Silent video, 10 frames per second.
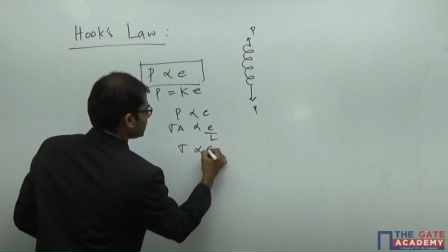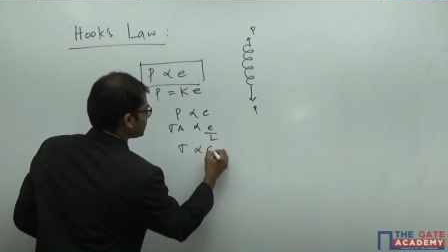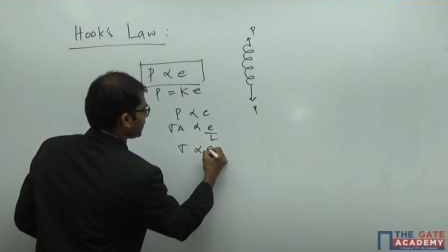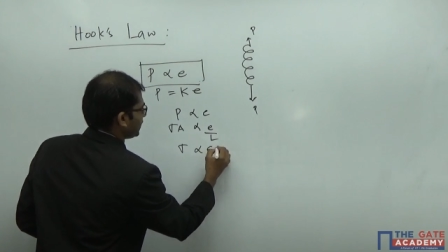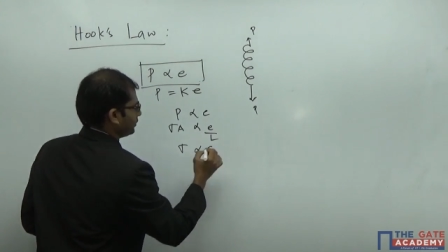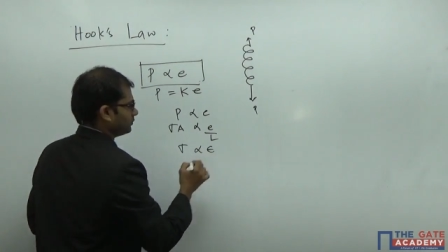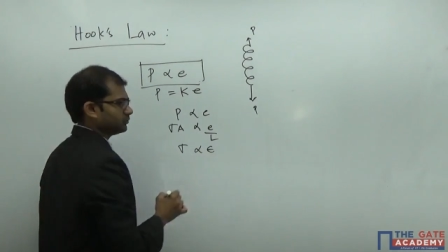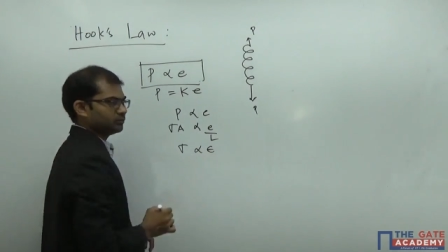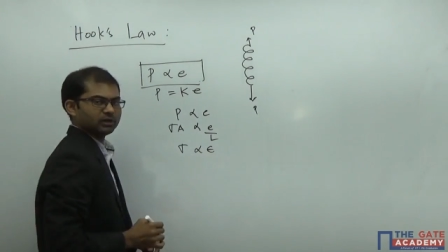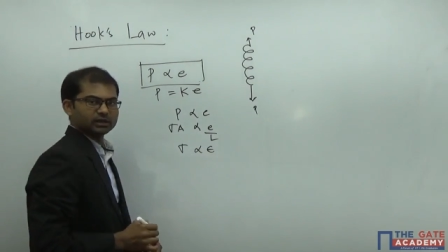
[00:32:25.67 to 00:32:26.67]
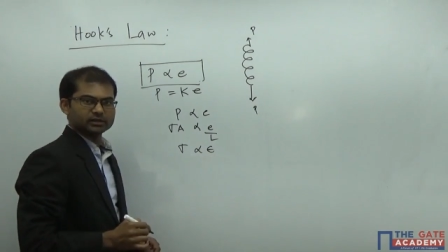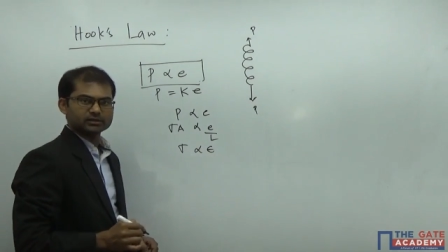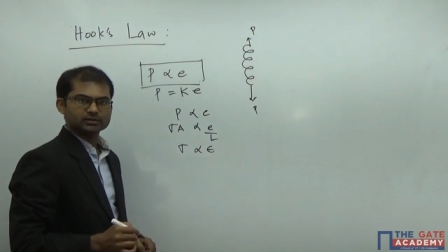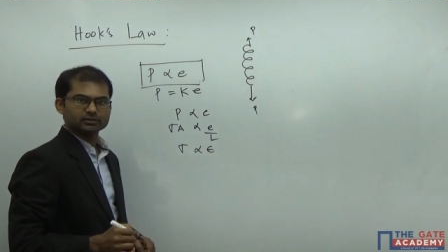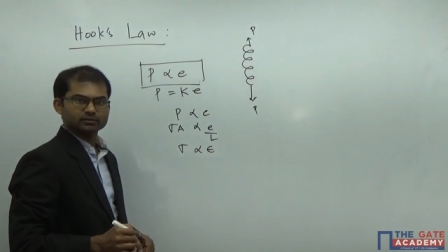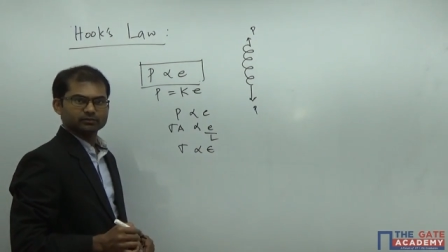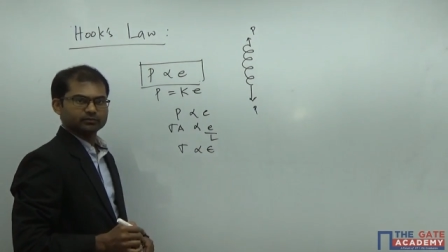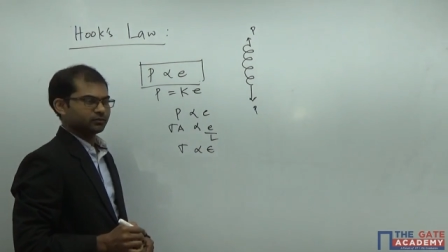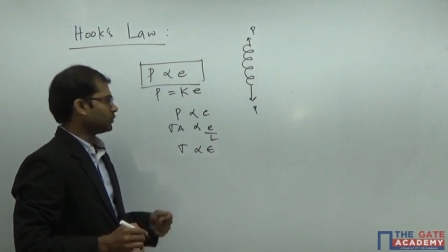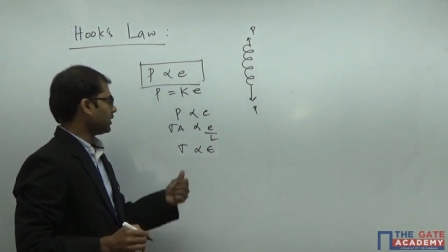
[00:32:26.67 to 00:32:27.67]
strain like this.
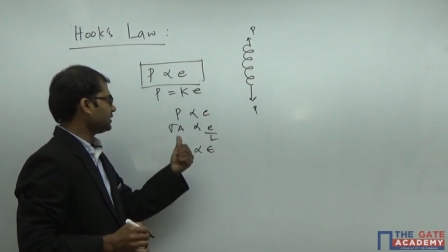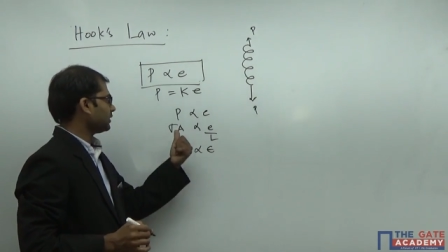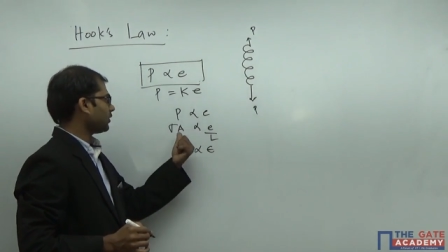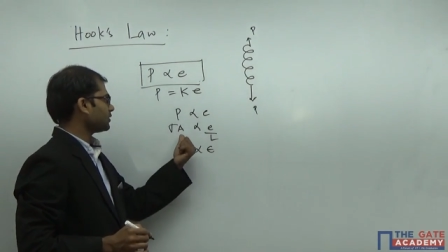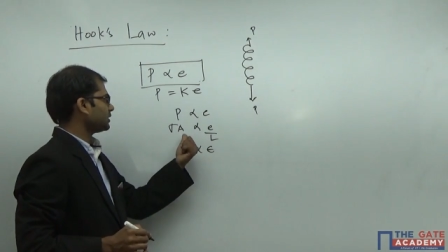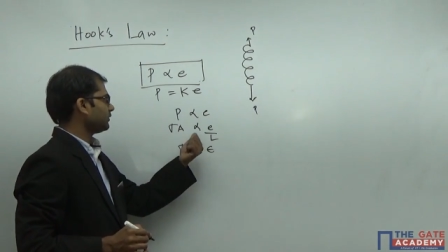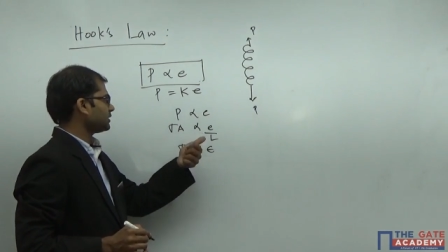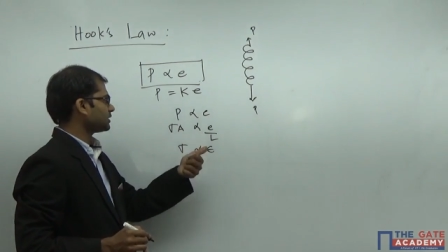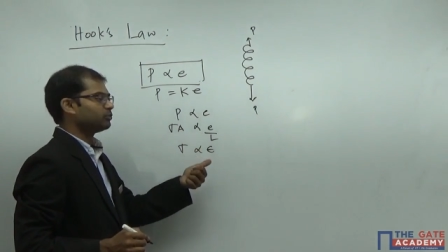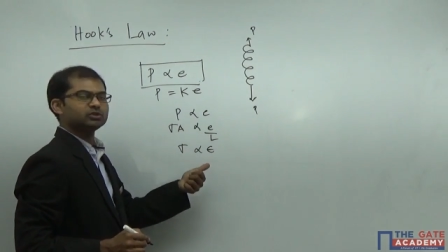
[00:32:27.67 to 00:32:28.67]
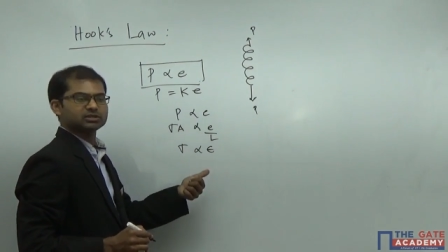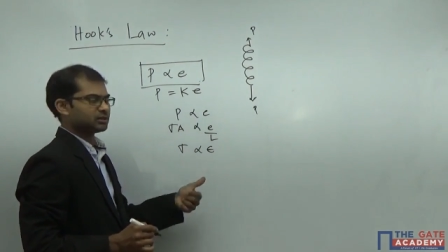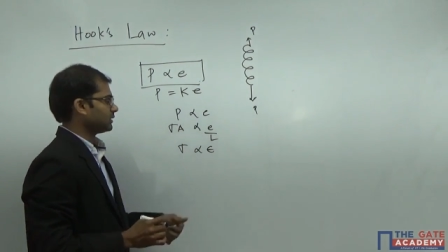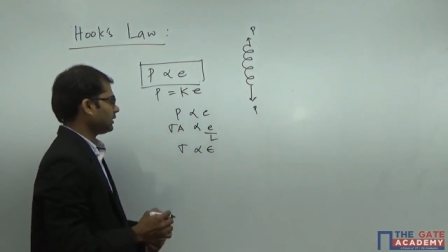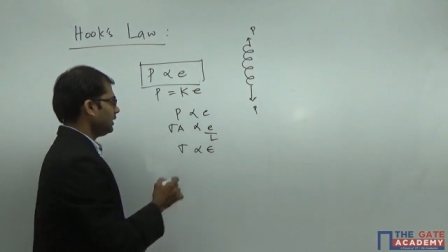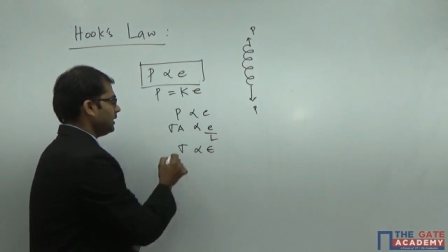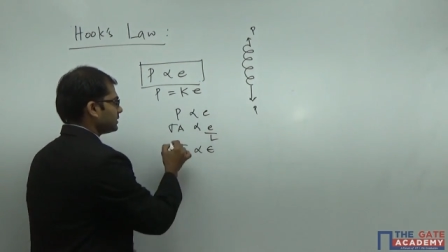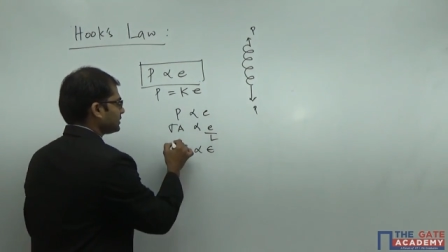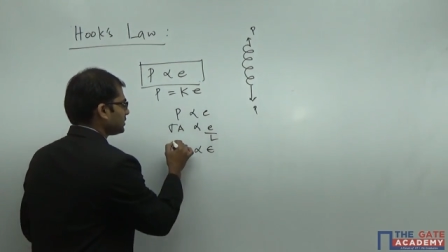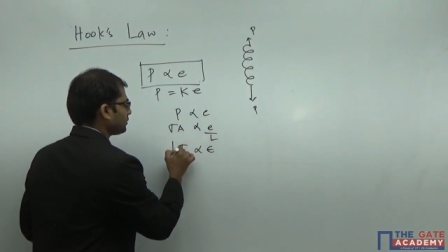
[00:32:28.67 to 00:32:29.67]
So A is a constant, we just remove this thing here,
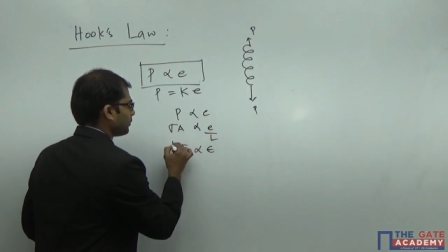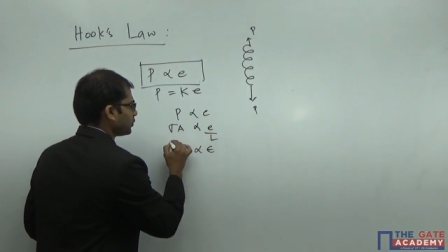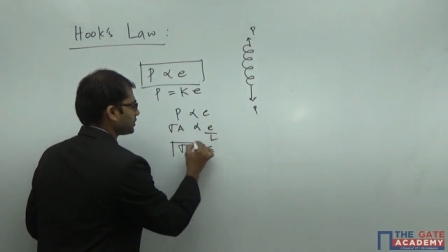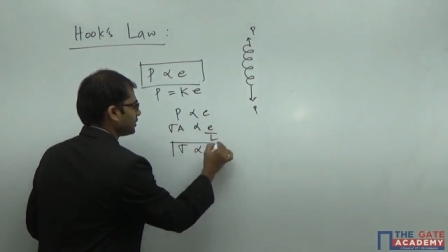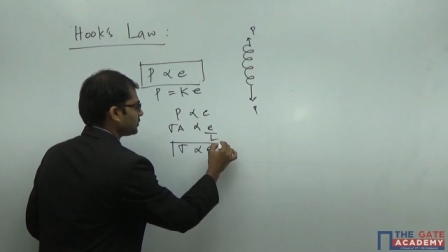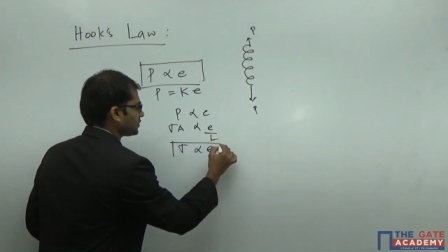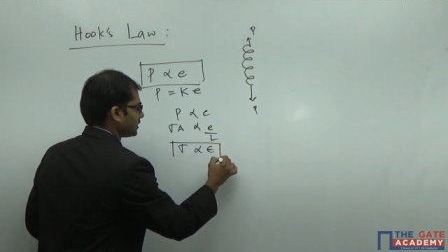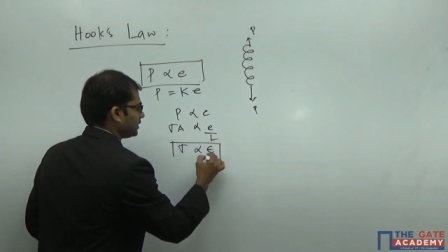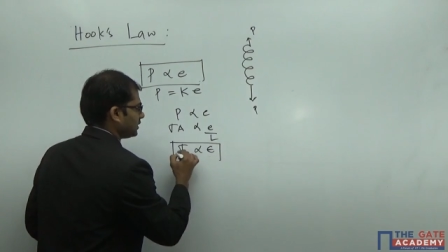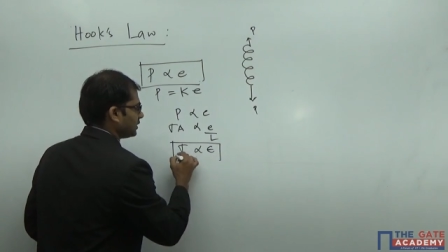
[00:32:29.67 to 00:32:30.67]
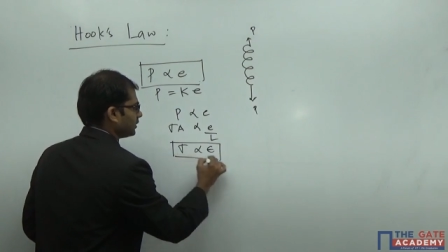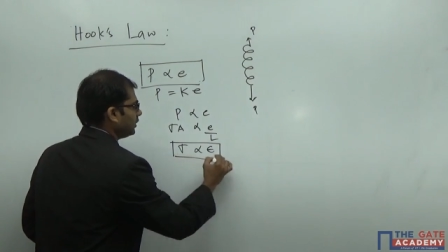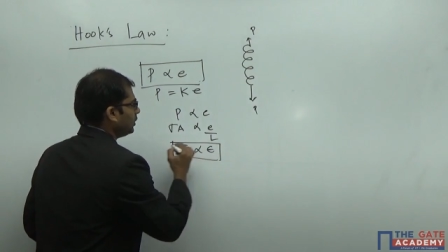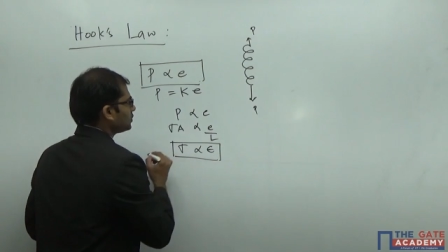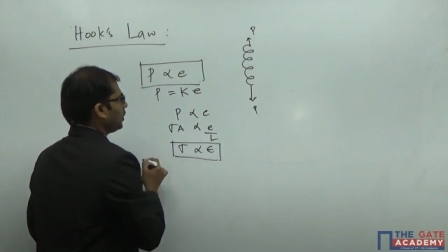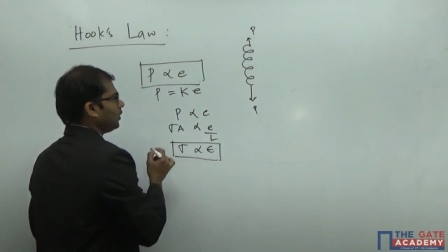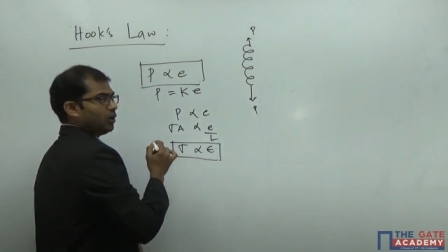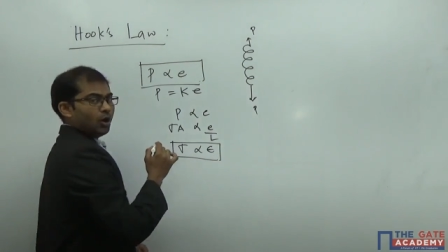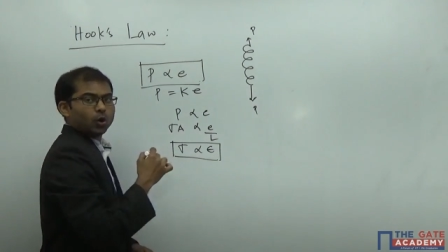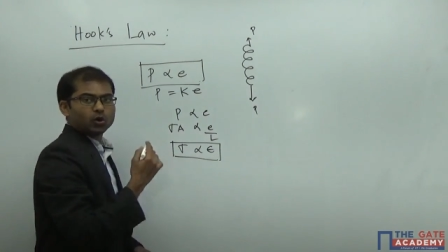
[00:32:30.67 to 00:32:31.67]
stress proportional to strain here.
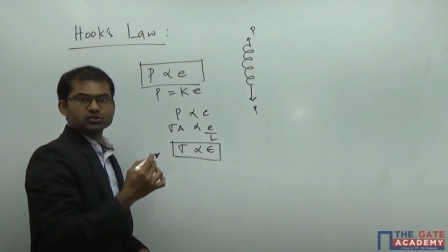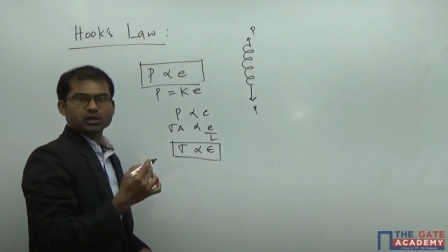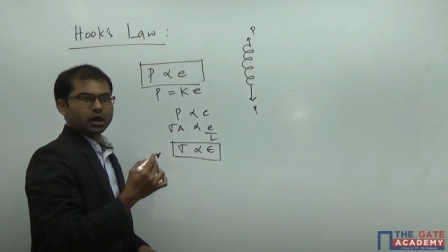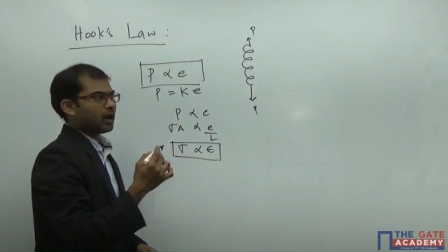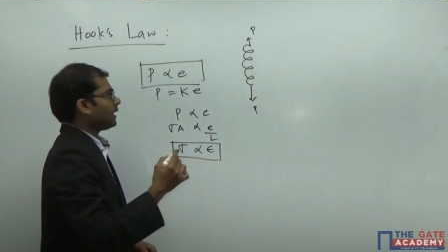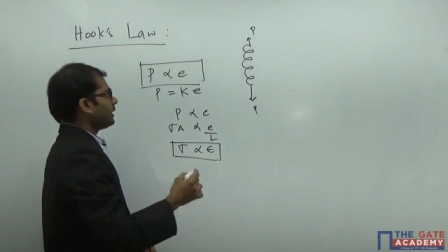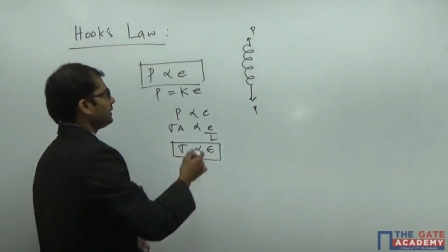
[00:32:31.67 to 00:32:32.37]
So Hooke's law